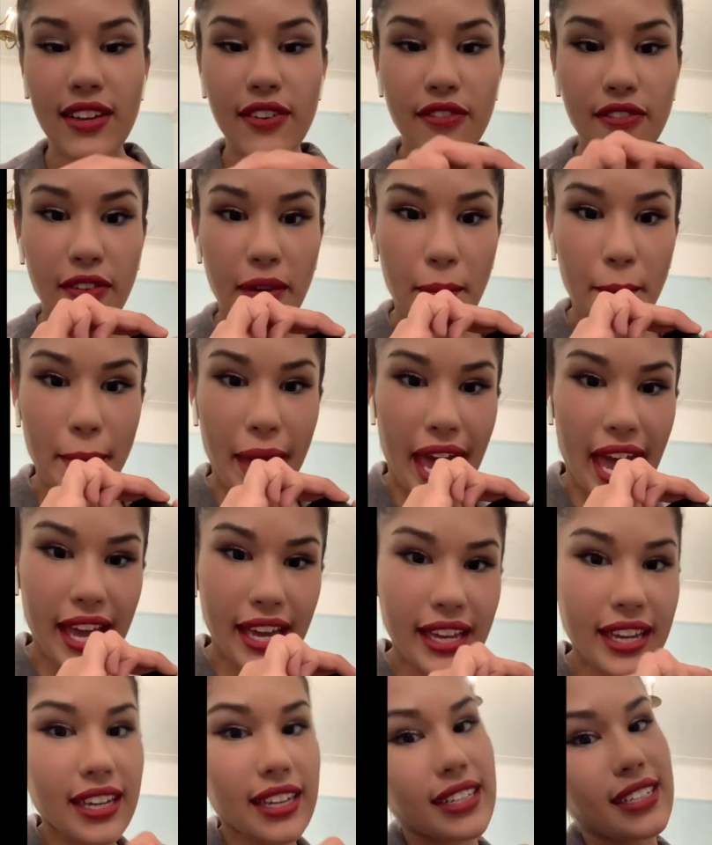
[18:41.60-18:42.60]
from
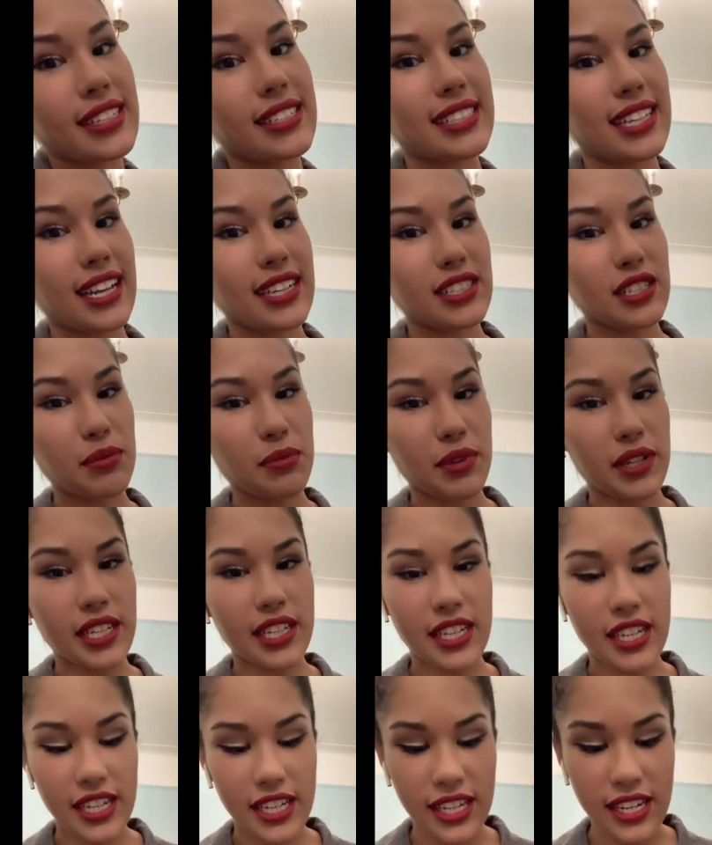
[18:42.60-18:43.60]
MAC is actually pretty
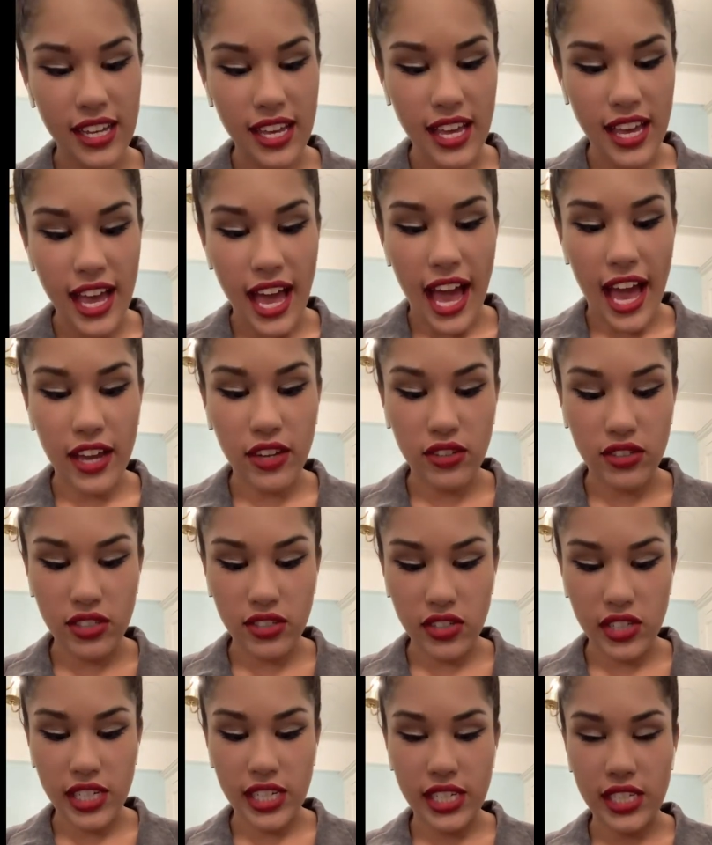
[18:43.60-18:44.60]
good. I
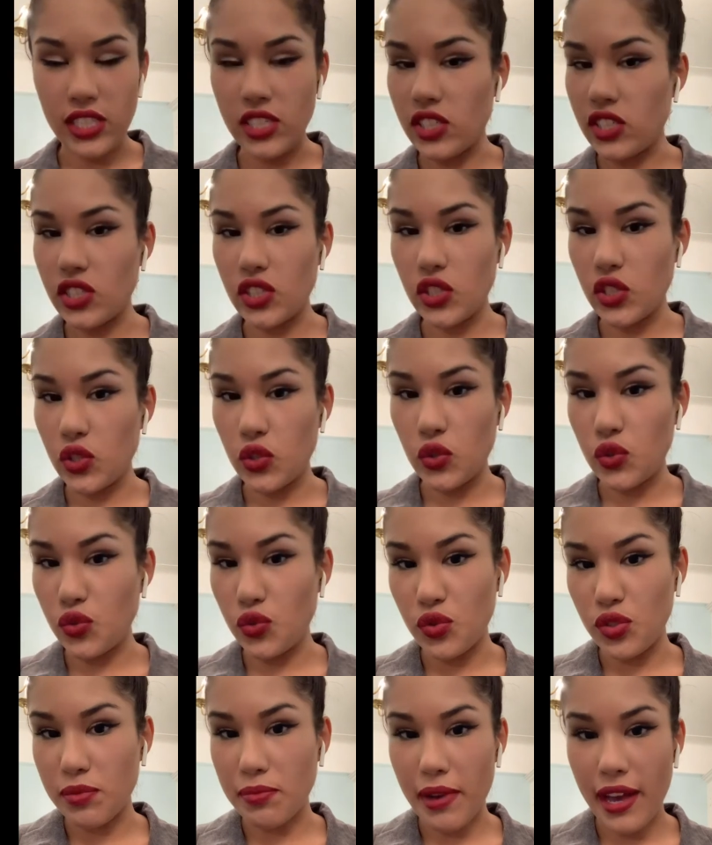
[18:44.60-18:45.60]
usually just
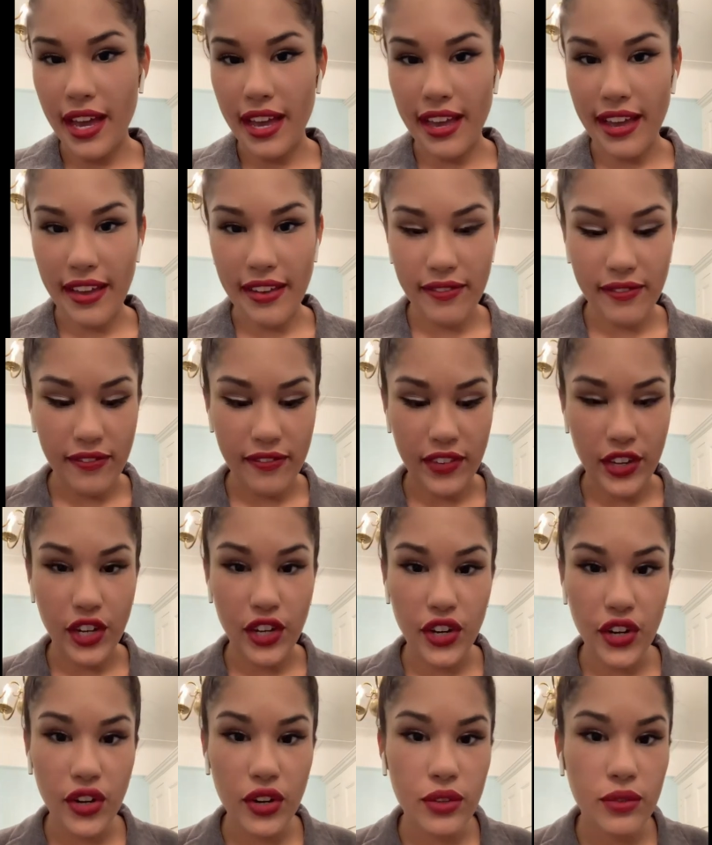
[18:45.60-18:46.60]
use my
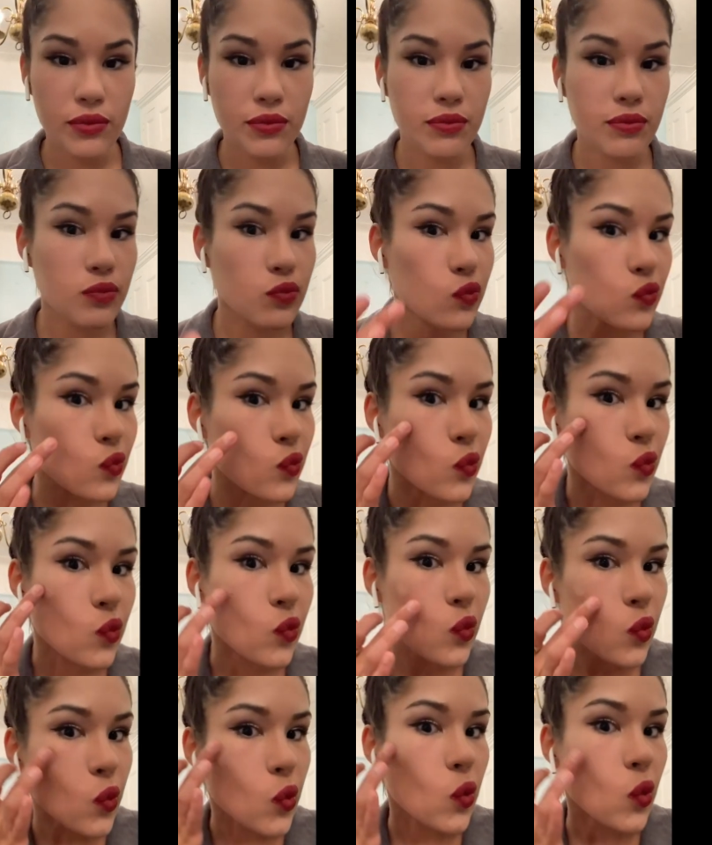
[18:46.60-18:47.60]
finger
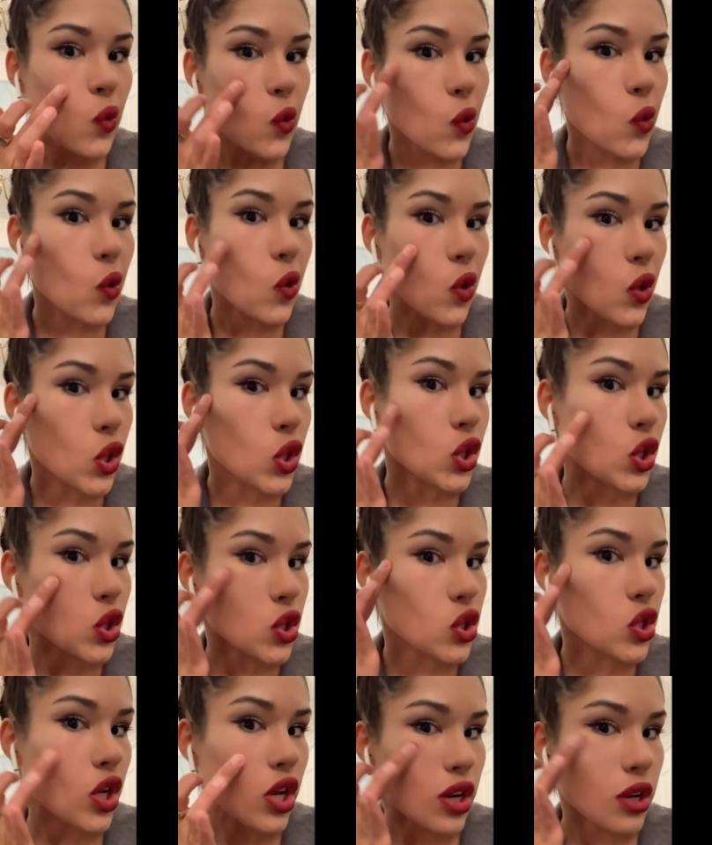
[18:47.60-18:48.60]
and
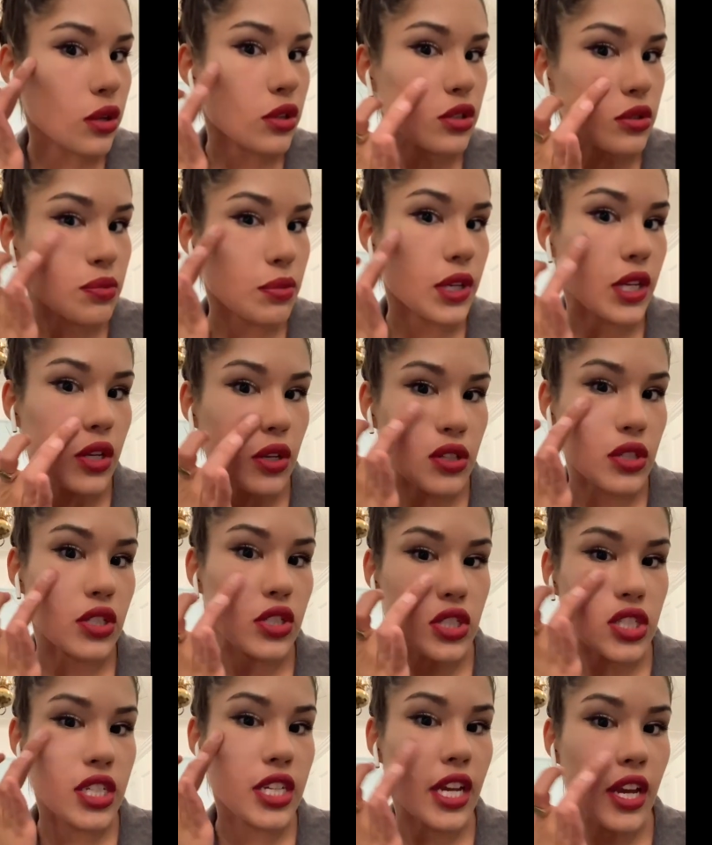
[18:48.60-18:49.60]
just kind of spread it on the
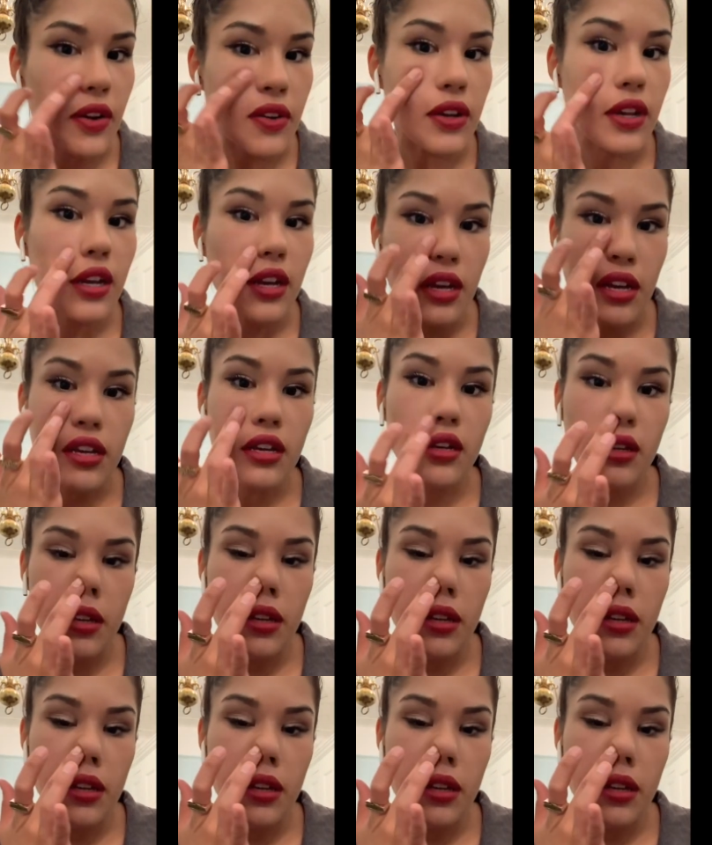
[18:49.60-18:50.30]
cheek area